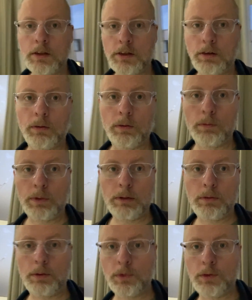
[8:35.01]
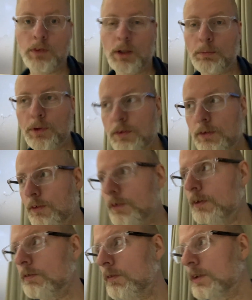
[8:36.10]
So we were moved up onto the
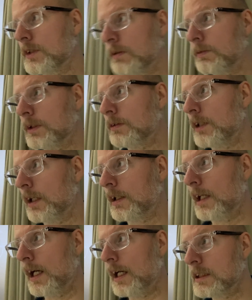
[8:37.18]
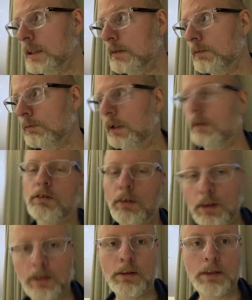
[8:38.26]
third floor so we could get gas. Well,
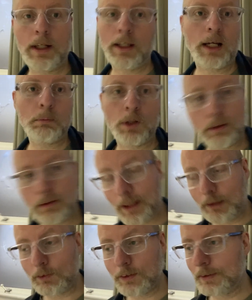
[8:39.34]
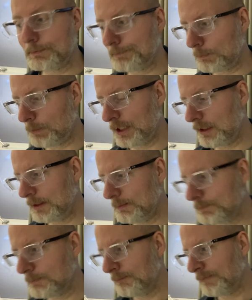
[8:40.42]
Sonia could get, I'm not allowed apparently.
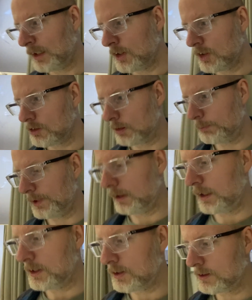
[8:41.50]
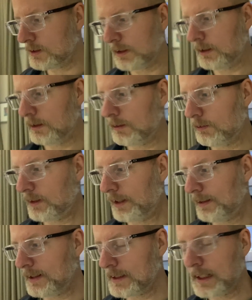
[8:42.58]
Some regulations don't
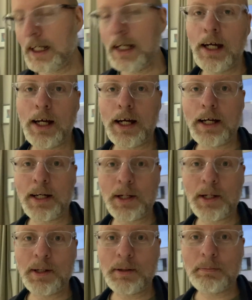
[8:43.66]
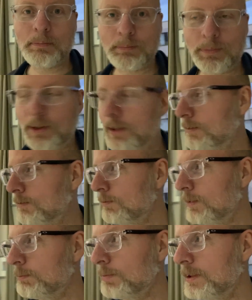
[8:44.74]
get this. But
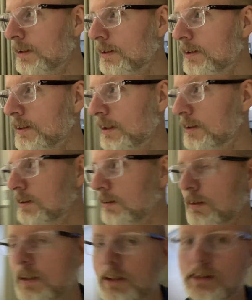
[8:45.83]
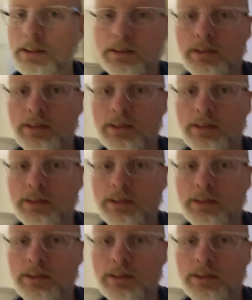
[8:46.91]
we're pretty good, and Sonia is,